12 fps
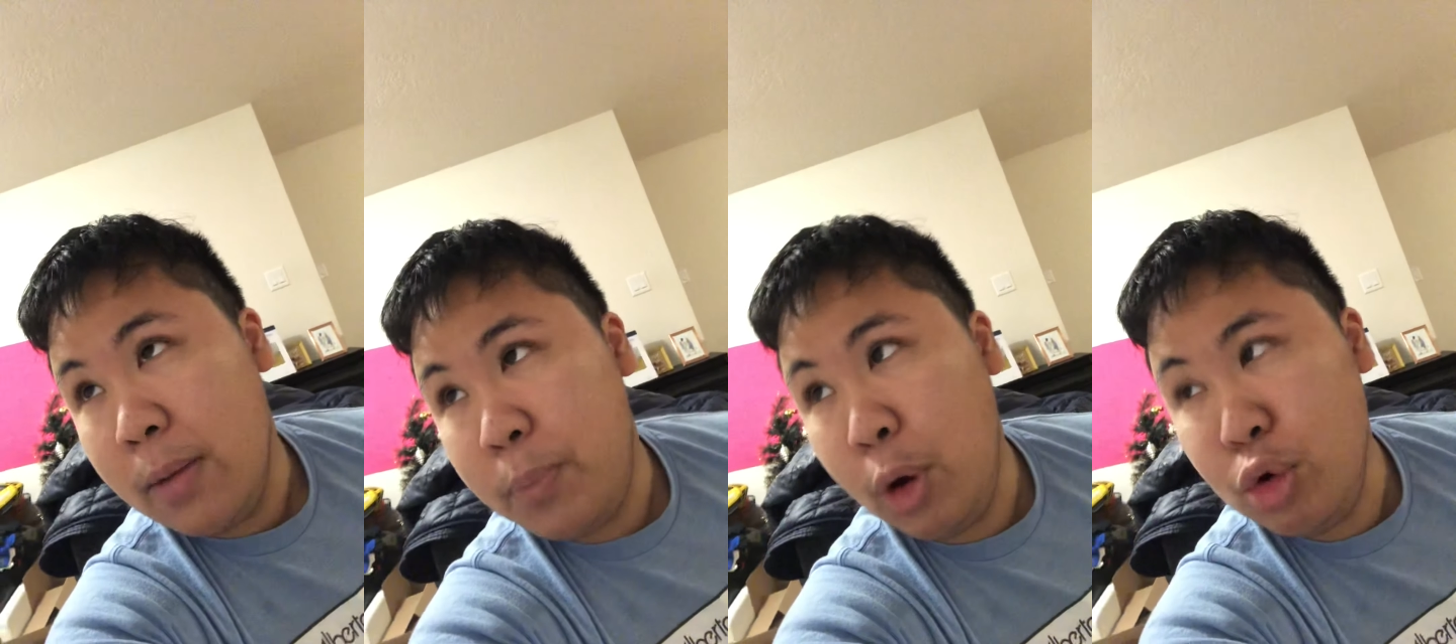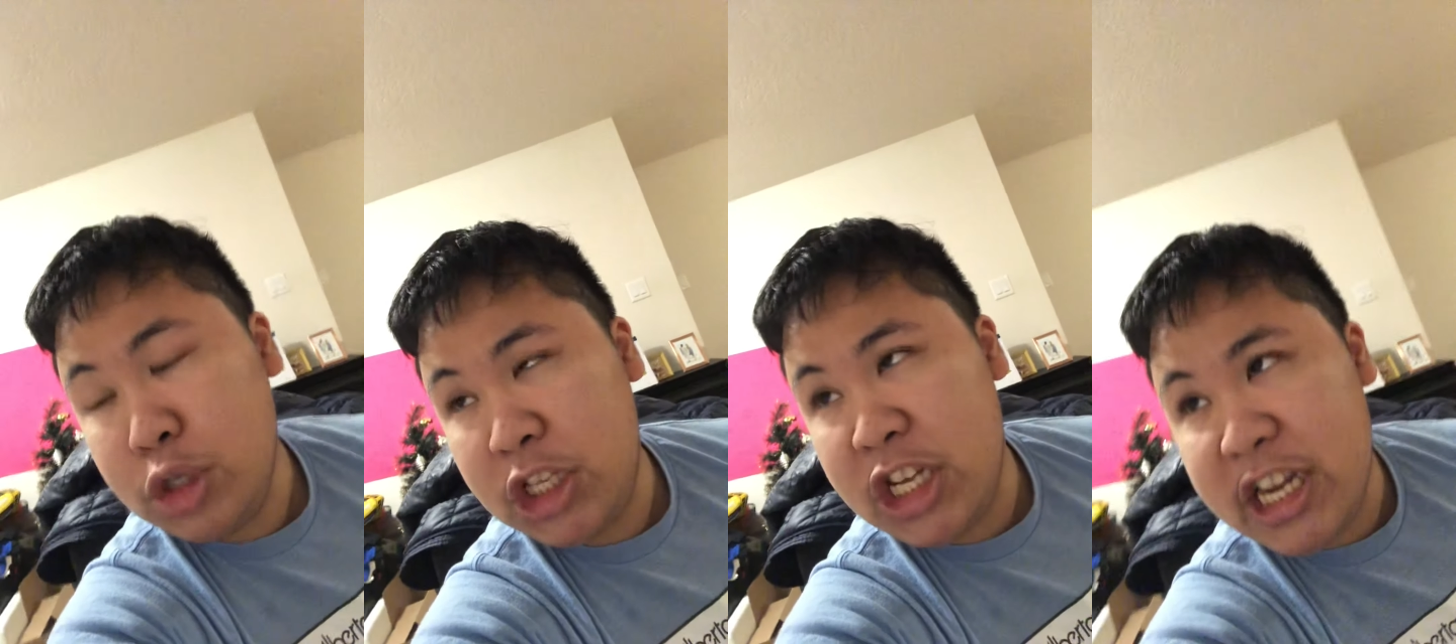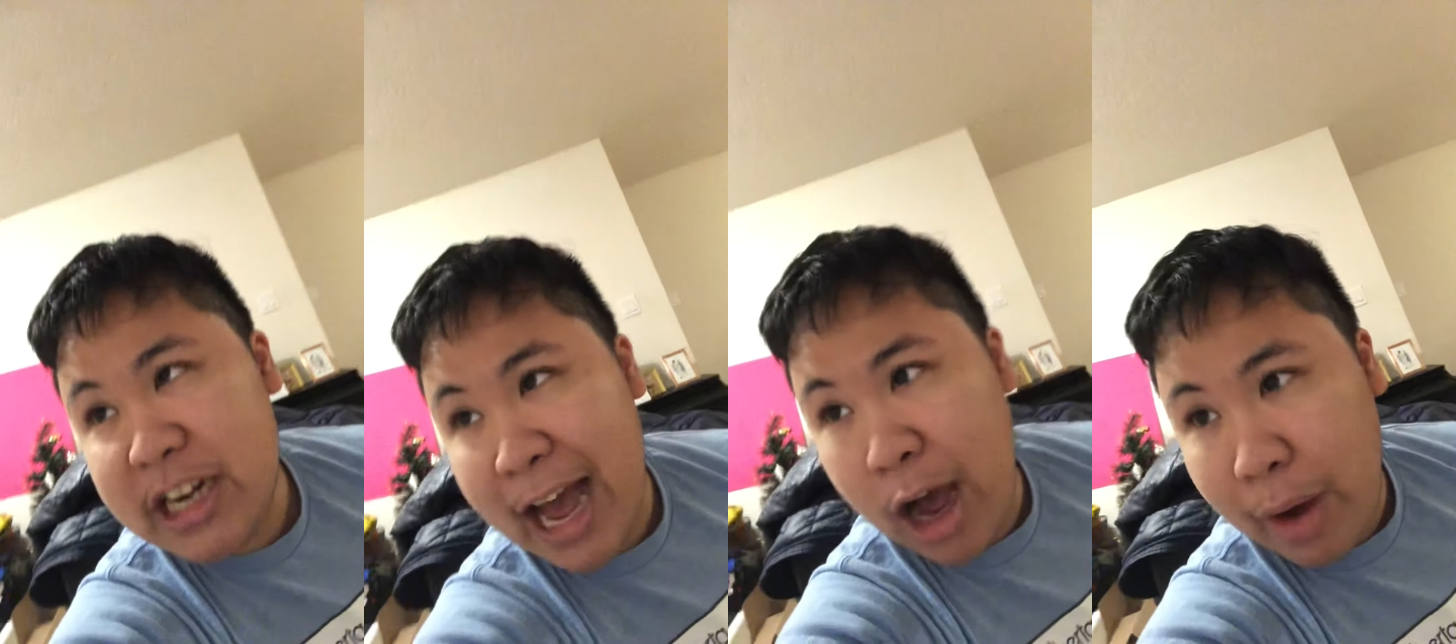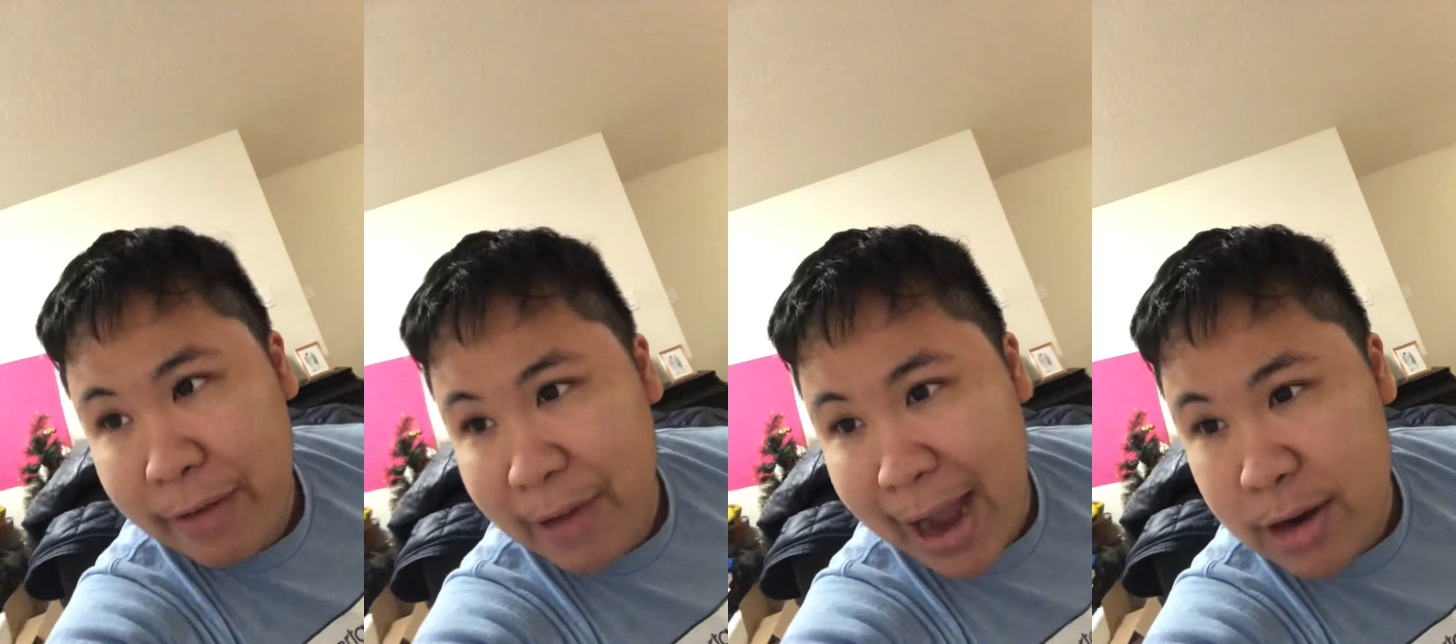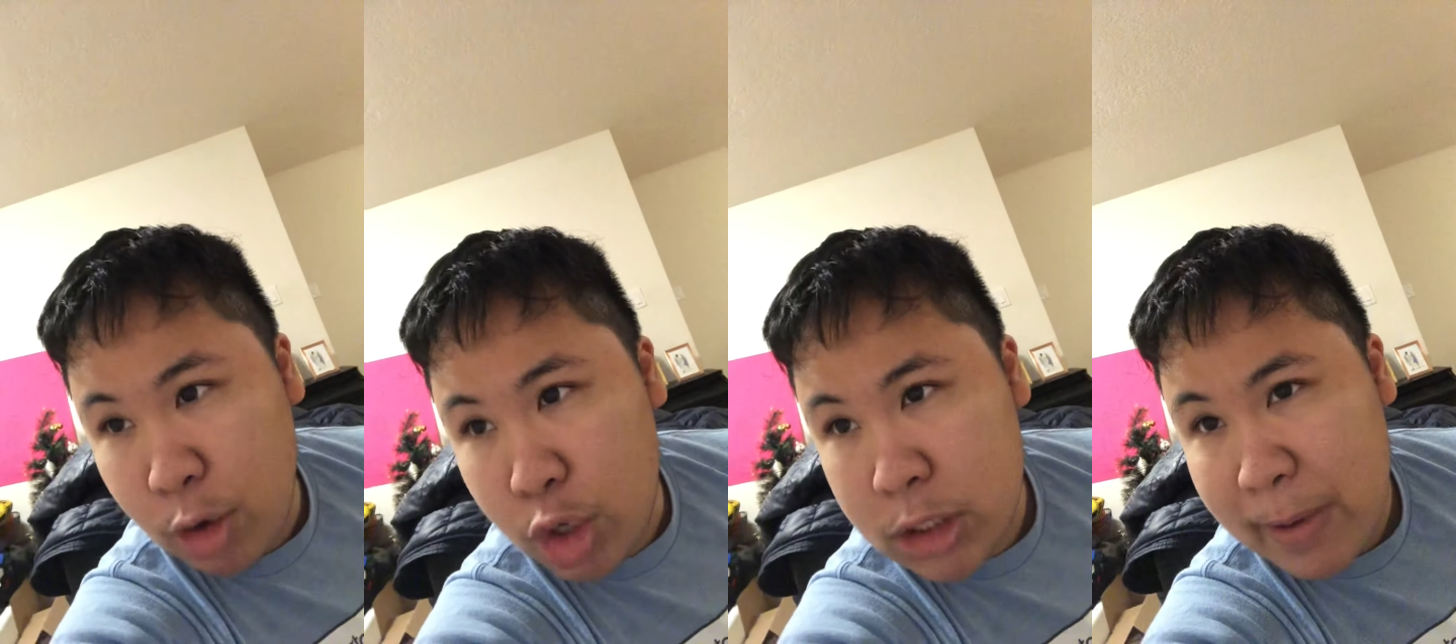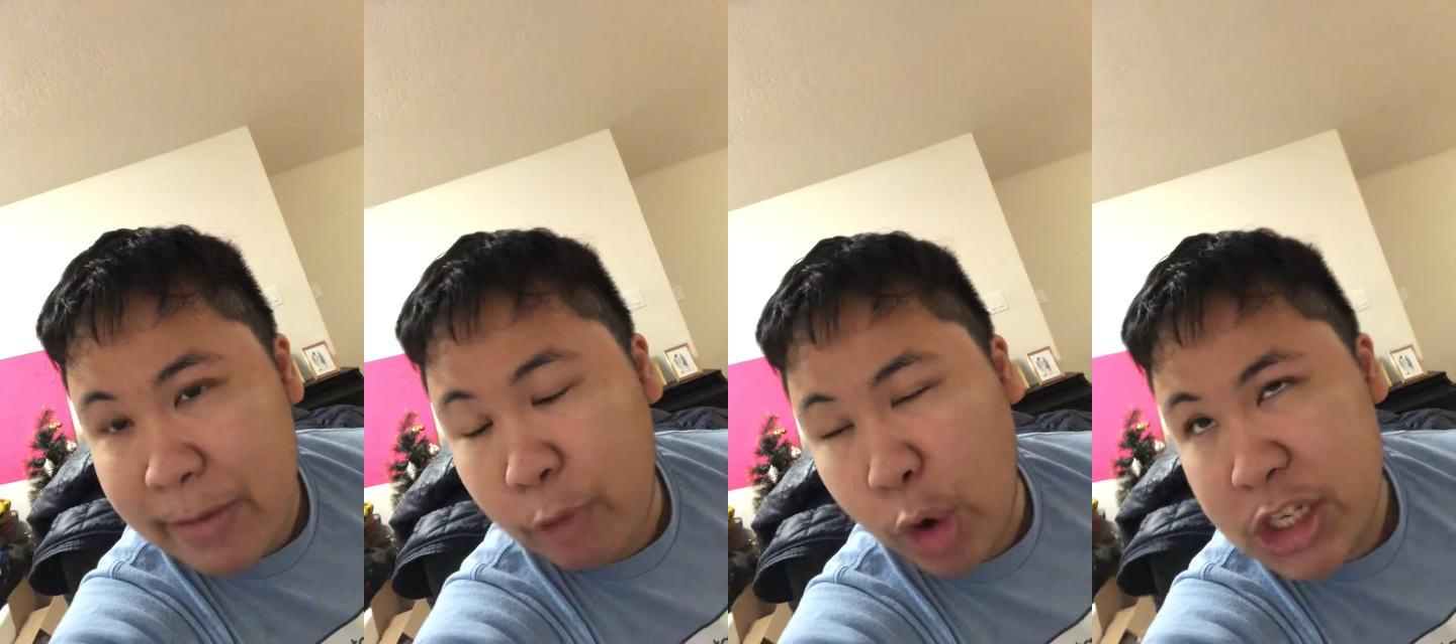post-T now, I notice my
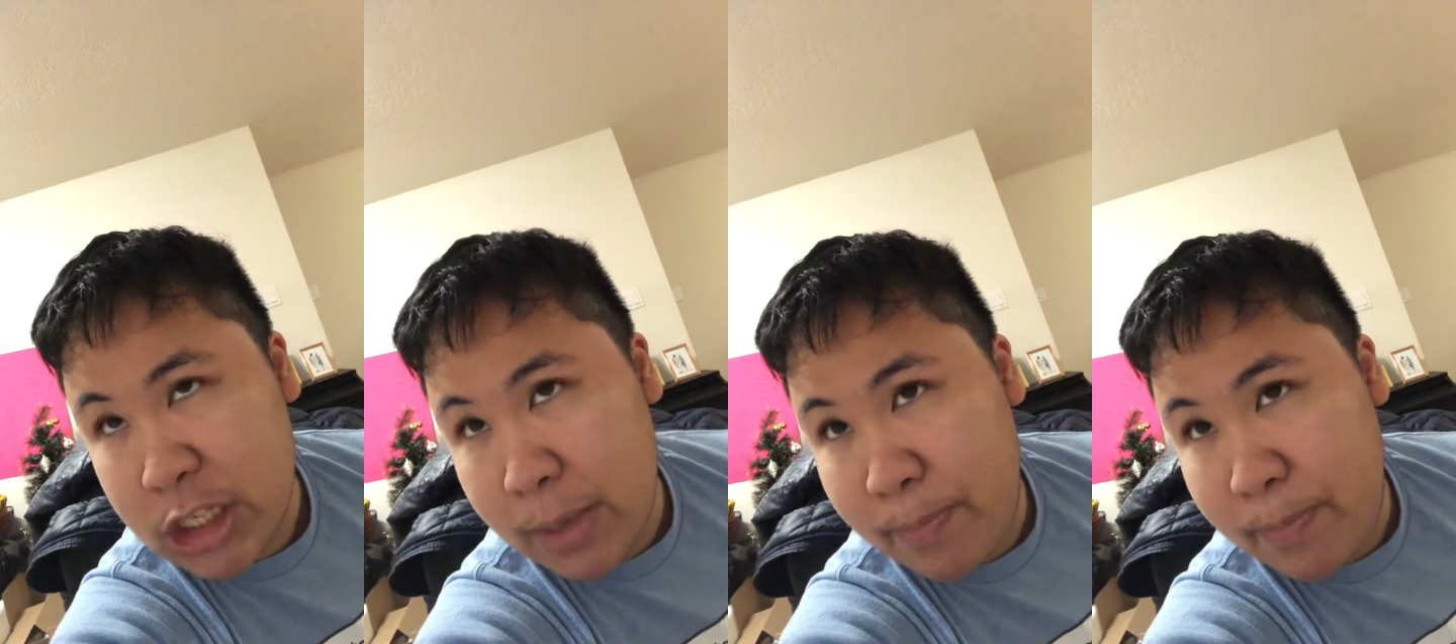voice is a